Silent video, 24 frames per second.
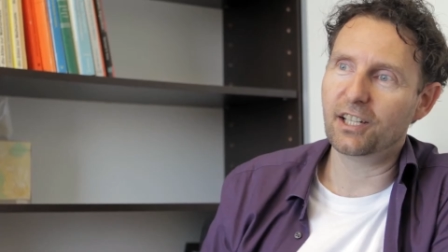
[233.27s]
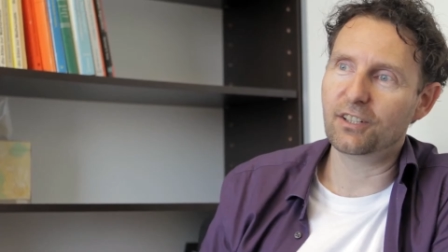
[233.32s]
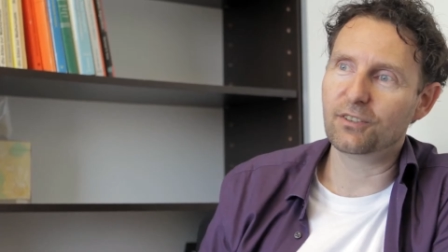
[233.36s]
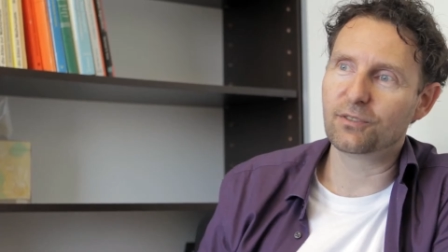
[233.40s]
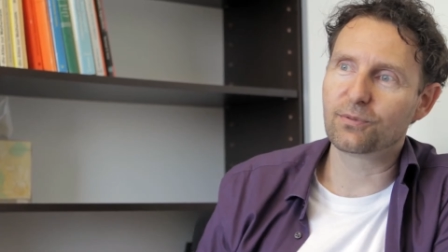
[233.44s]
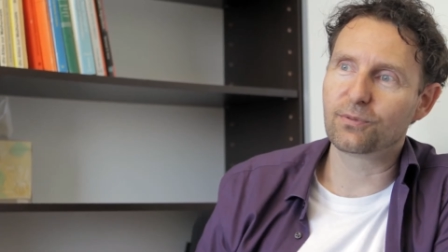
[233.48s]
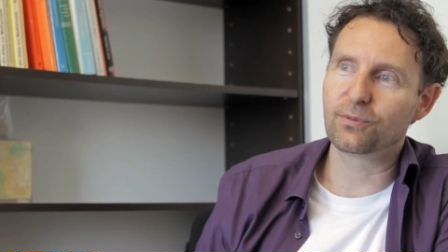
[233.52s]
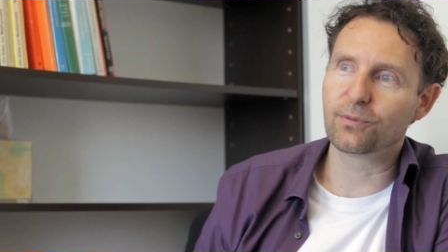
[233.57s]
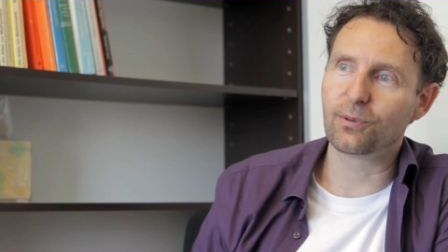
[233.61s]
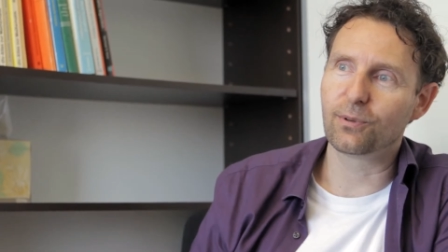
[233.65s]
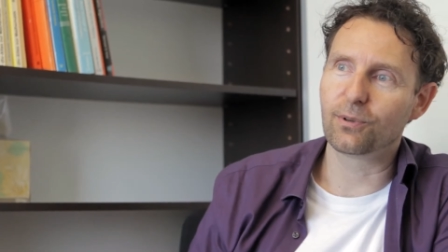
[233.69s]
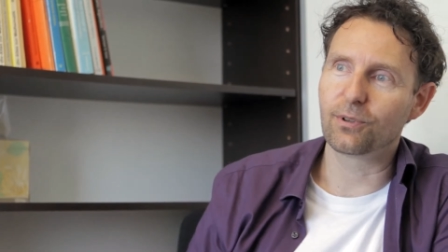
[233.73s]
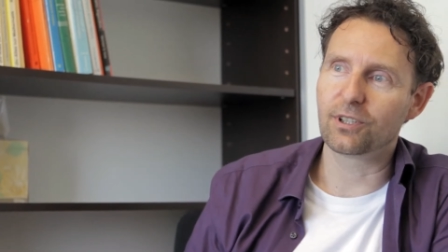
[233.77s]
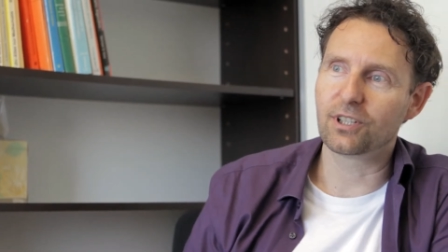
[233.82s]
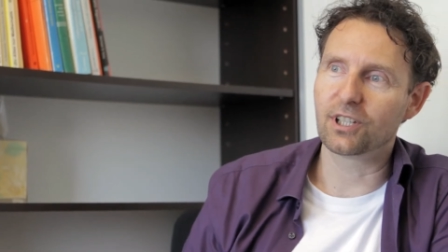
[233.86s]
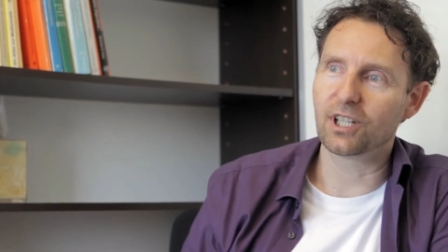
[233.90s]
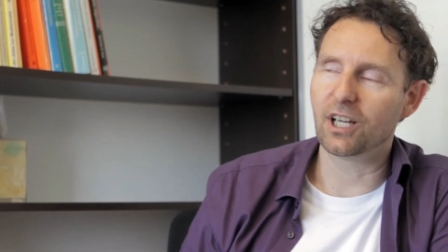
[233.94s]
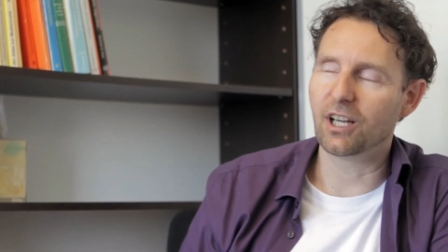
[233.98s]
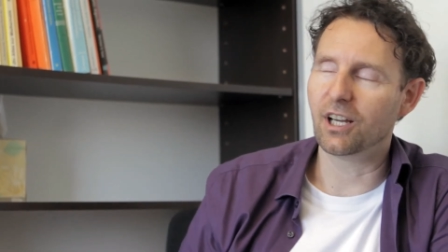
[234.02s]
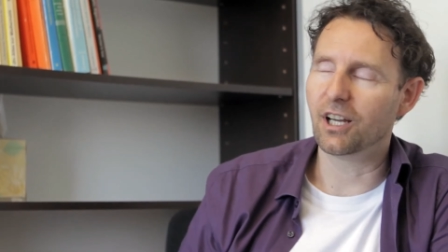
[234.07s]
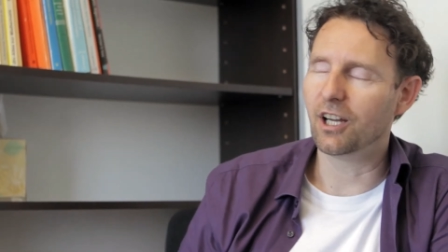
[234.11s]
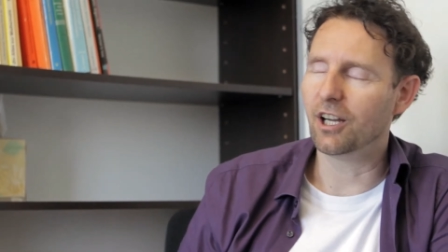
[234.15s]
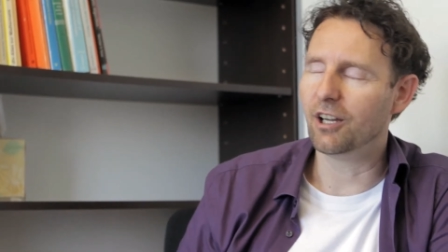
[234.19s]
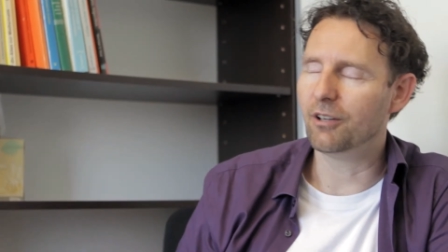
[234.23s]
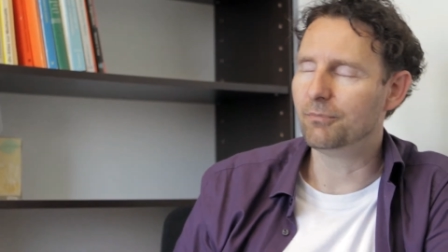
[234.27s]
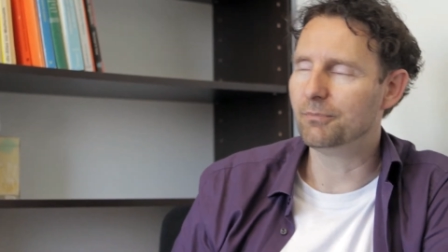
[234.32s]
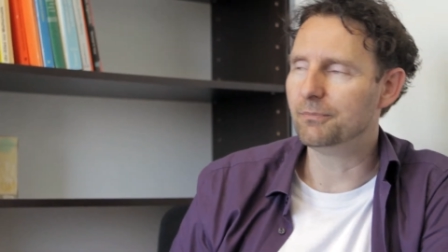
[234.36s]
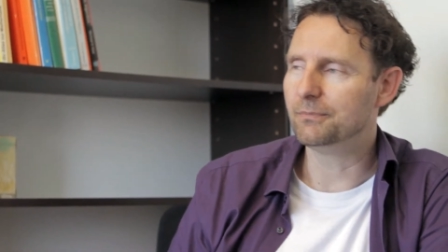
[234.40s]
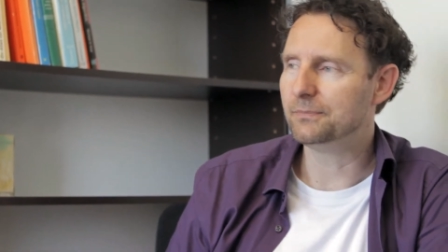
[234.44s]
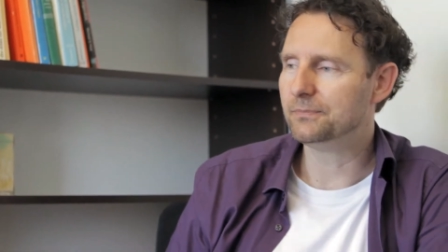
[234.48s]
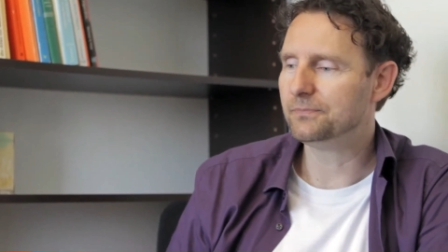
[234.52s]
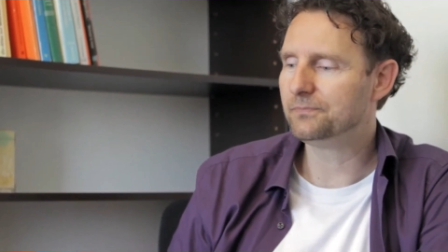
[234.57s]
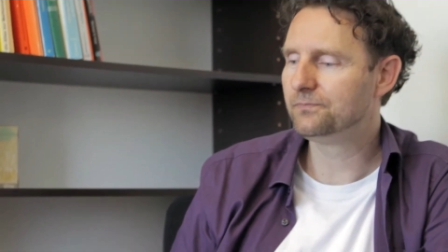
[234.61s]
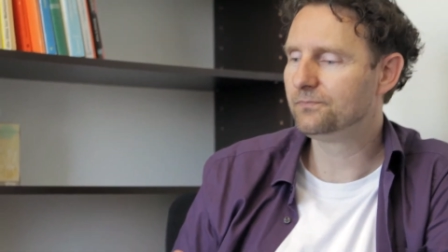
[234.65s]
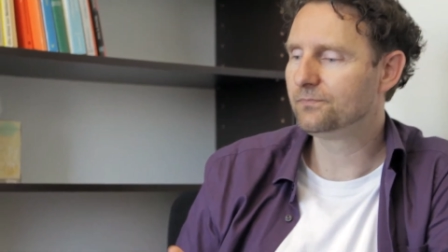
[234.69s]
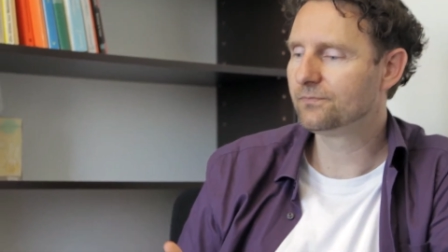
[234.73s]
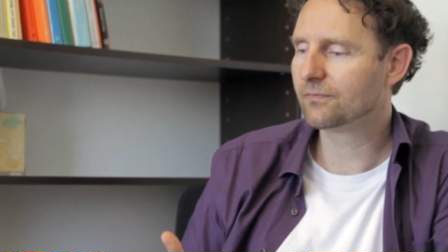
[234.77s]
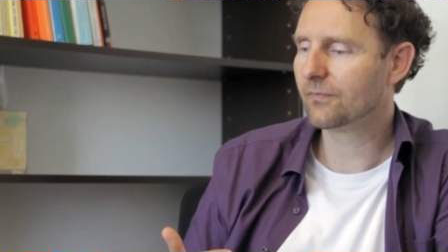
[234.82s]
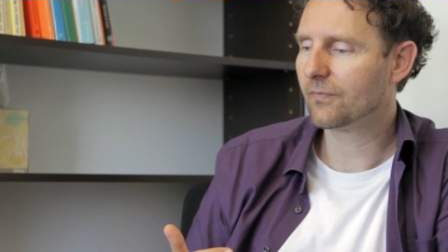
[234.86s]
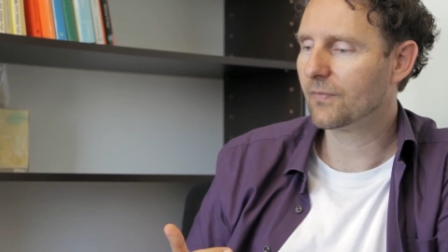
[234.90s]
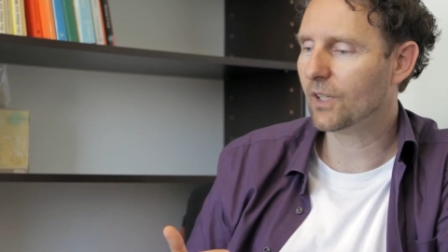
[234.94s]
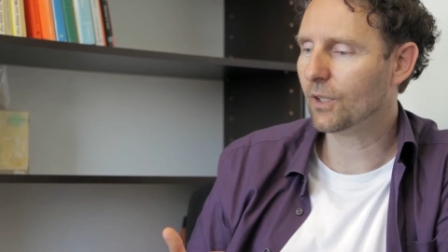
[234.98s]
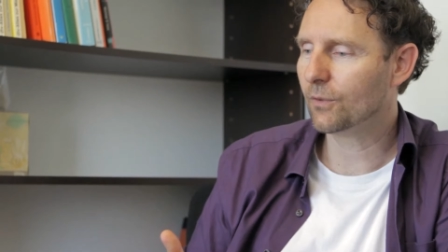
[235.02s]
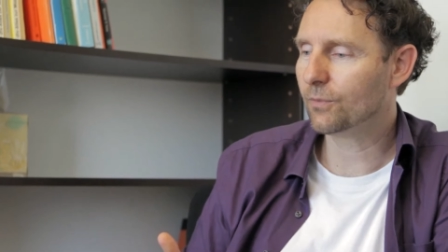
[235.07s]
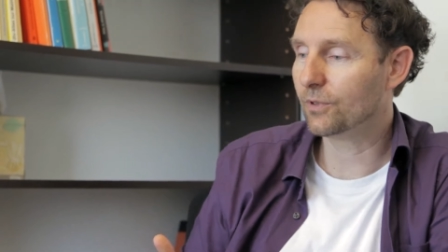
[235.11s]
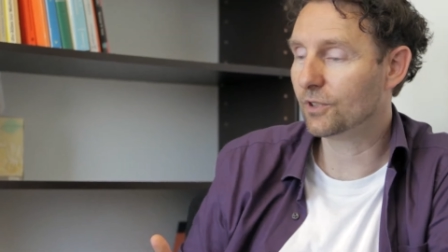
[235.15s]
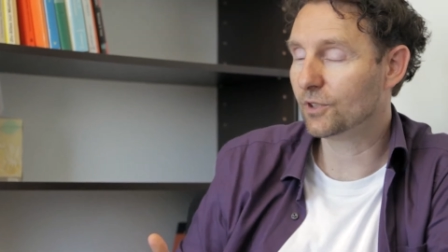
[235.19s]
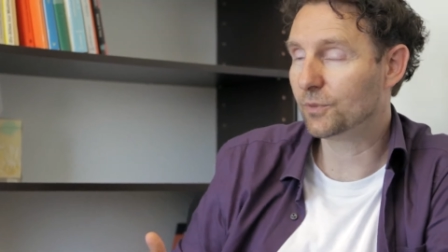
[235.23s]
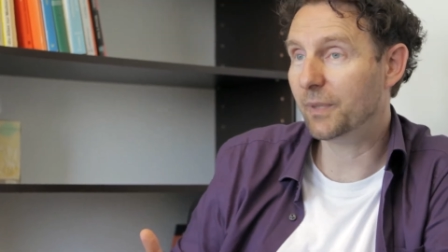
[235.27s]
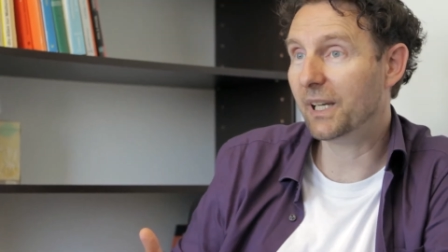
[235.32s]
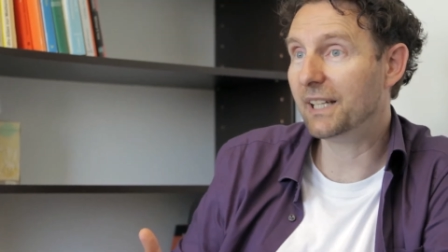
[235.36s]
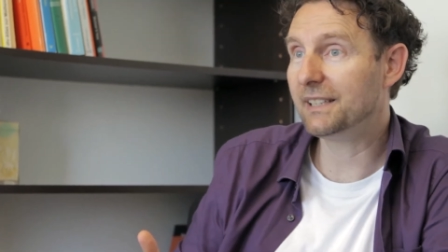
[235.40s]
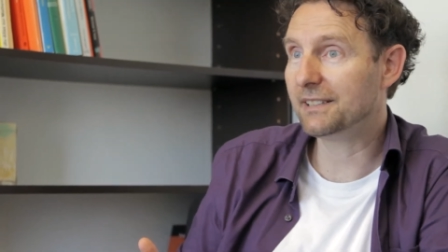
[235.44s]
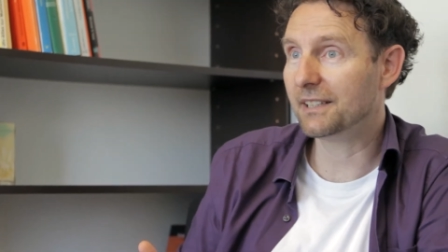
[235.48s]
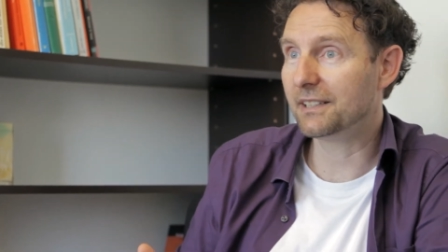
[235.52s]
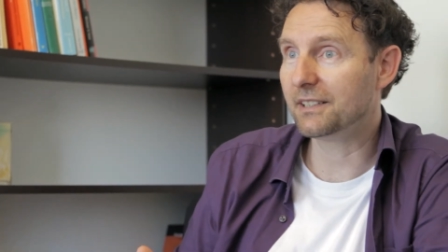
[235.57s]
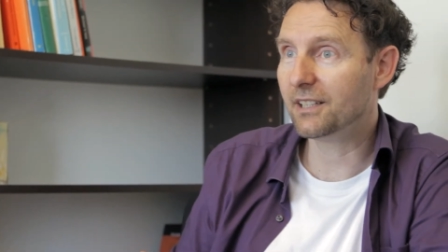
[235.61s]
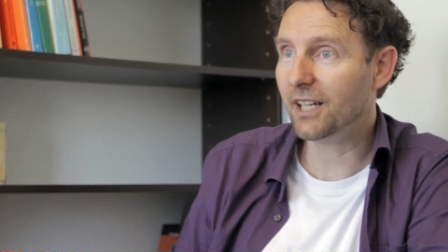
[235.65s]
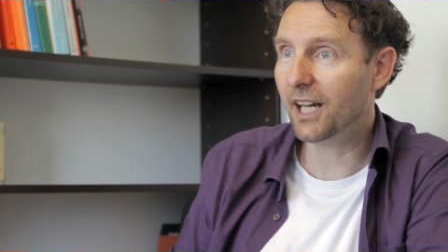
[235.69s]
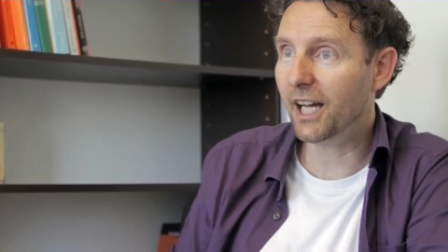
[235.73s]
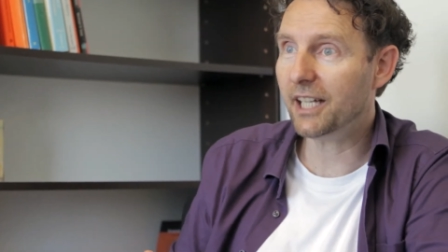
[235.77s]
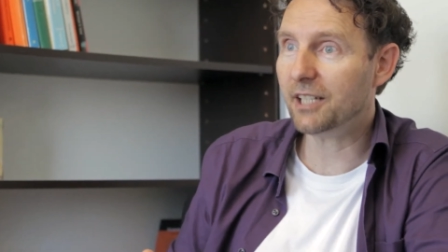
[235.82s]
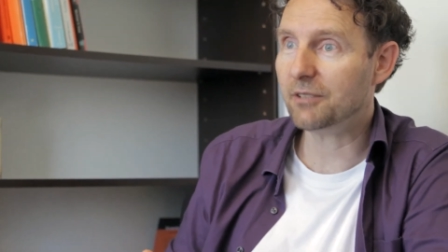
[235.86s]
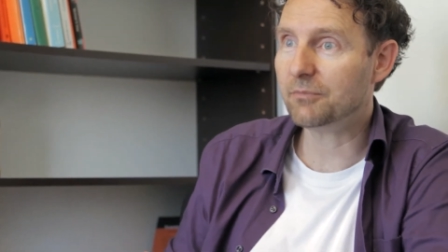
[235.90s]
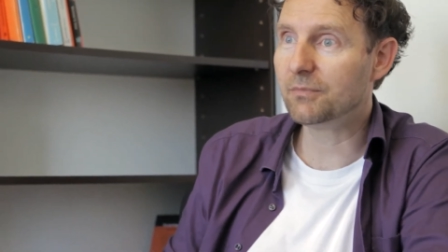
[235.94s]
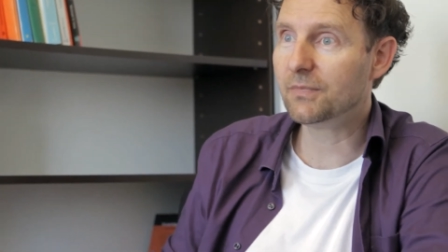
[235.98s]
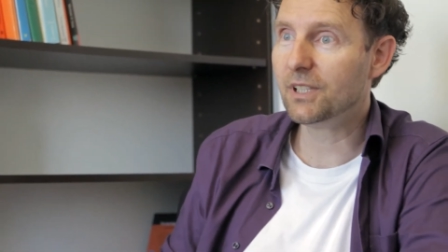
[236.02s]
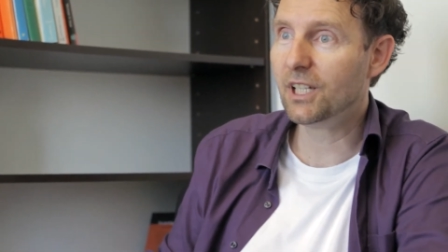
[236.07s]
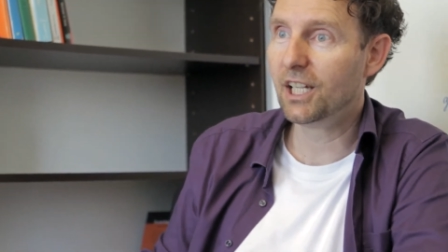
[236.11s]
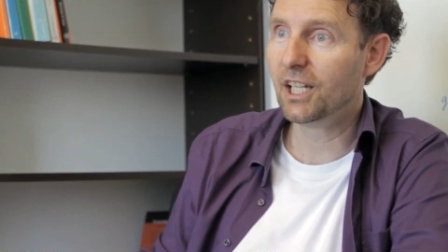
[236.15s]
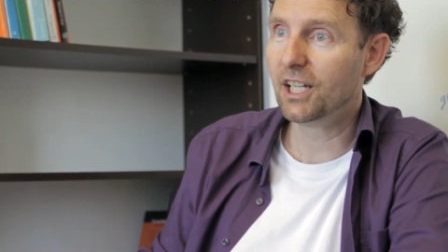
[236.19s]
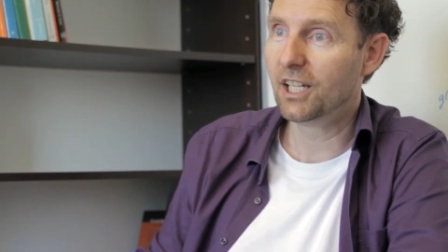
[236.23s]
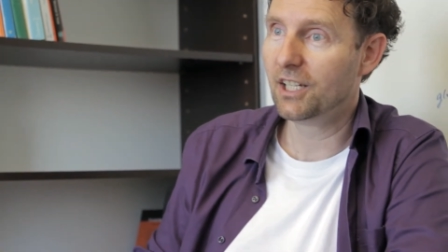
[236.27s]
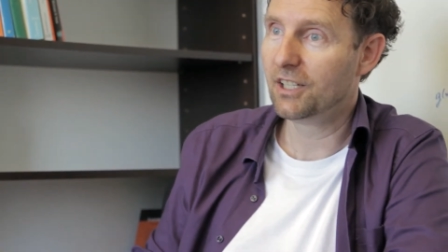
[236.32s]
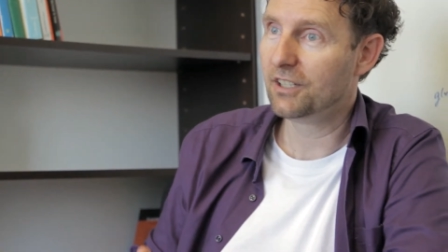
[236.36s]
And for, um, for space and time,